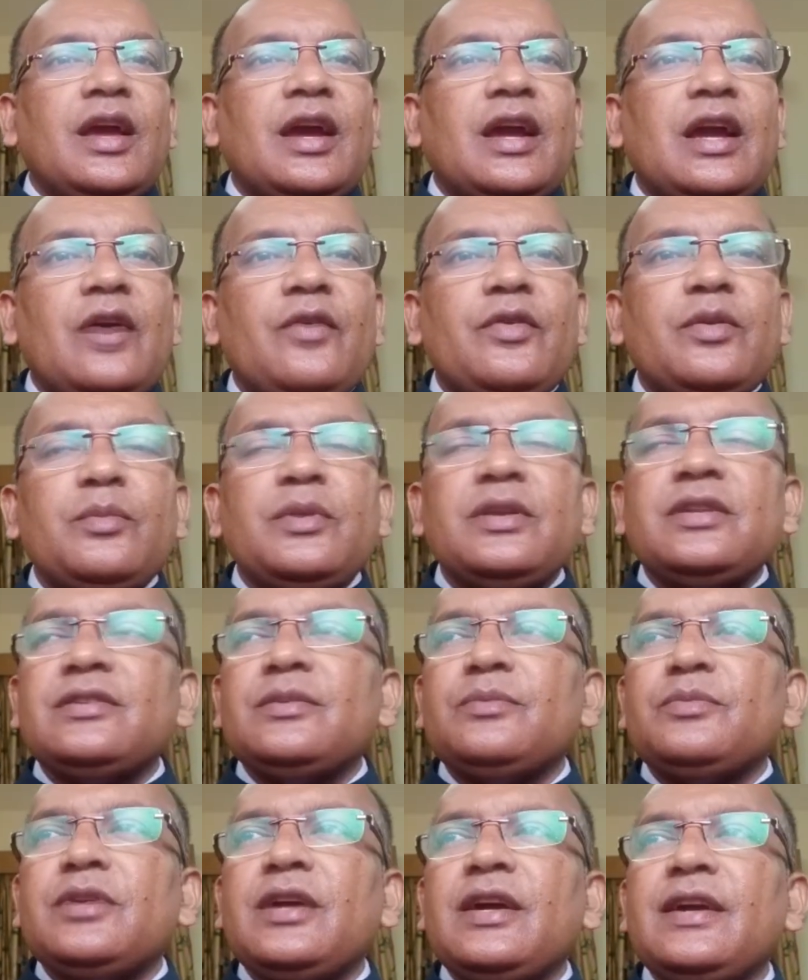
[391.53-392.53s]
Government
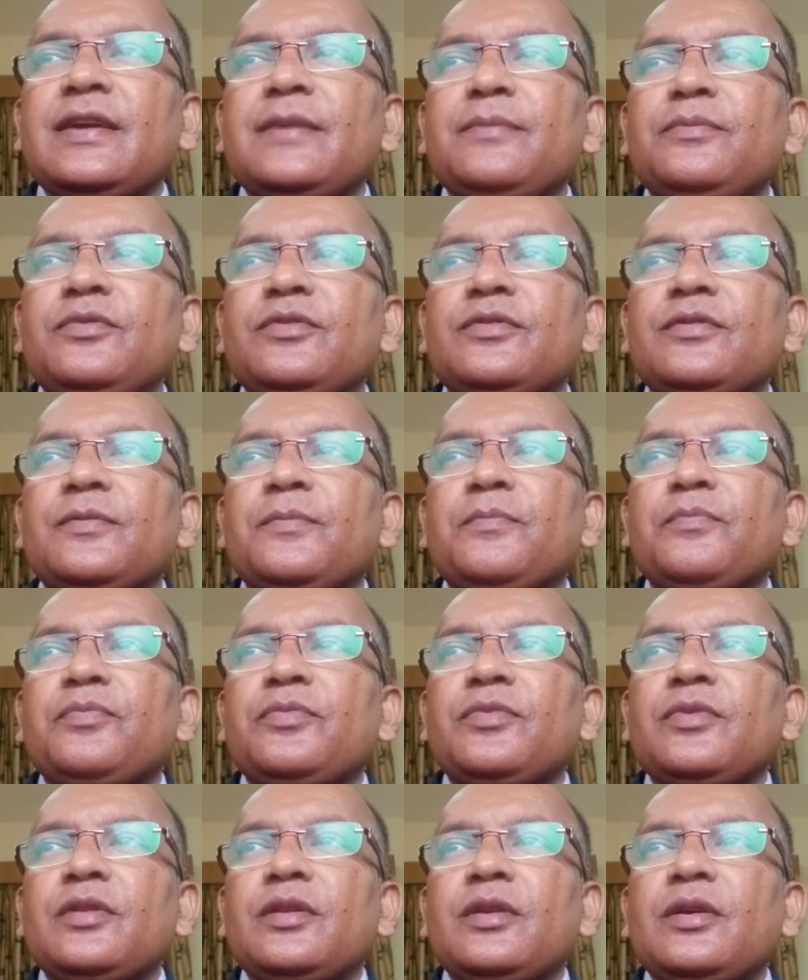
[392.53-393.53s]
sometimes
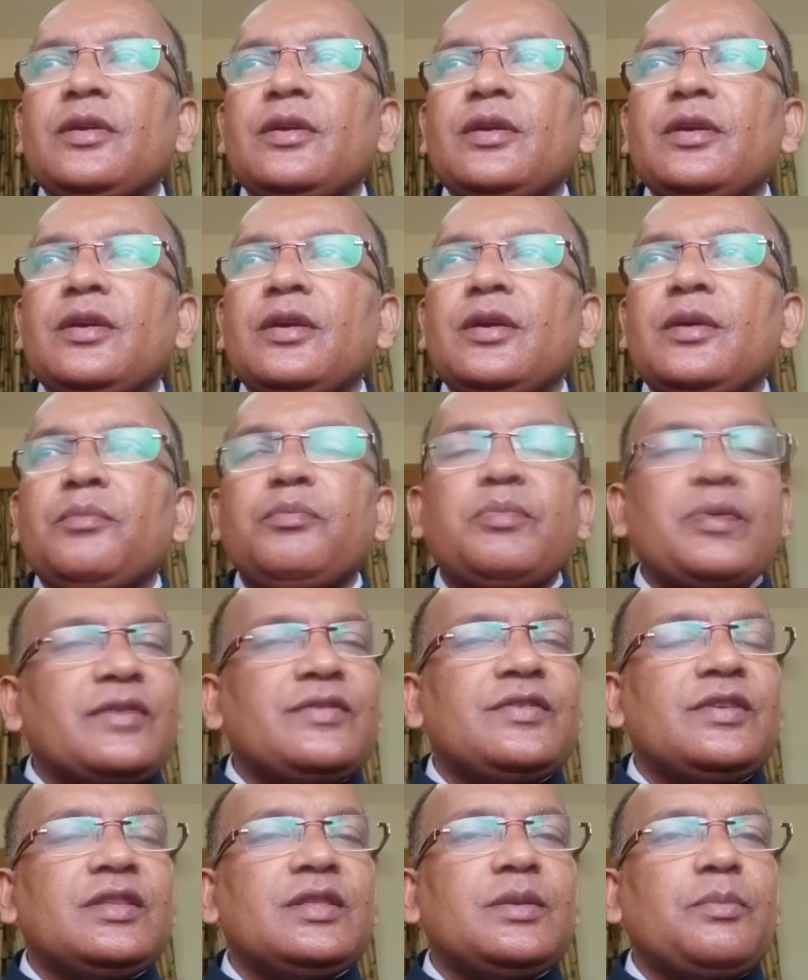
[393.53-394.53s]

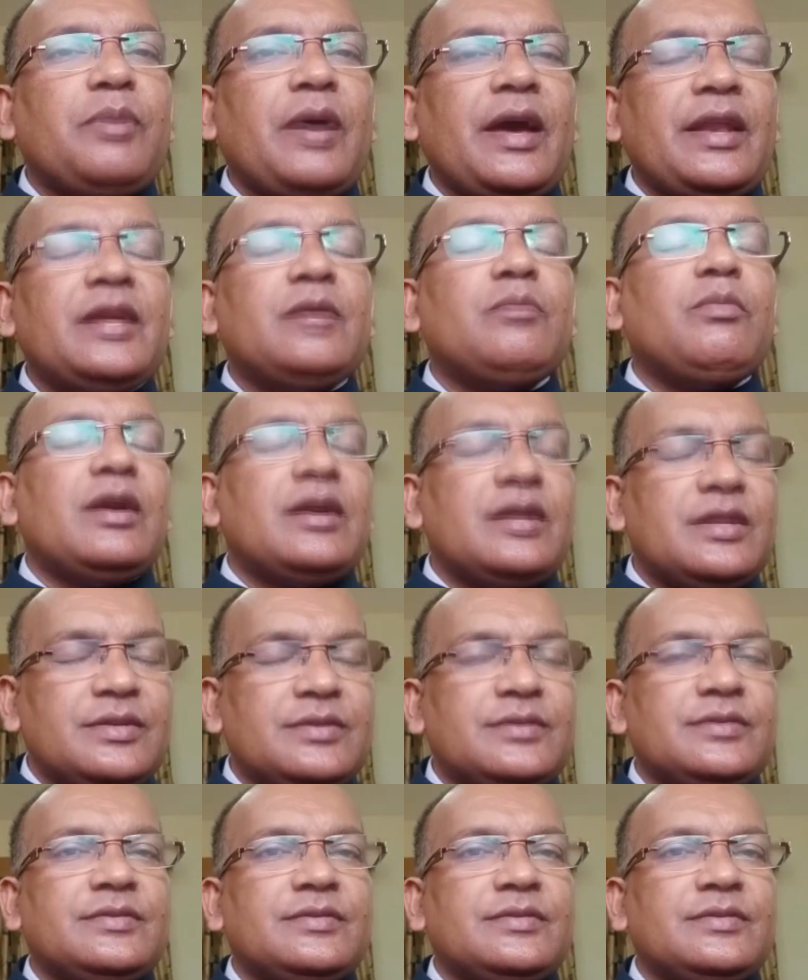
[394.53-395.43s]
pressing the panic button,